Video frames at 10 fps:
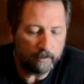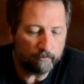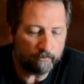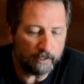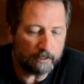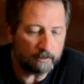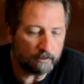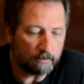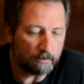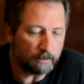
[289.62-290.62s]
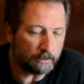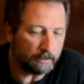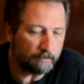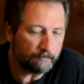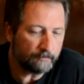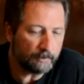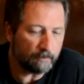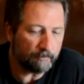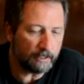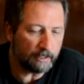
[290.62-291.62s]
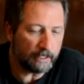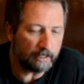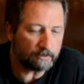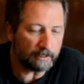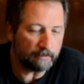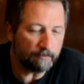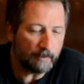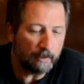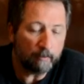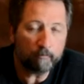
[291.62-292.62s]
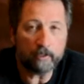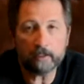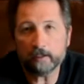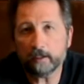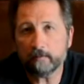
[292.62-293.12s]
finned look of their housing, but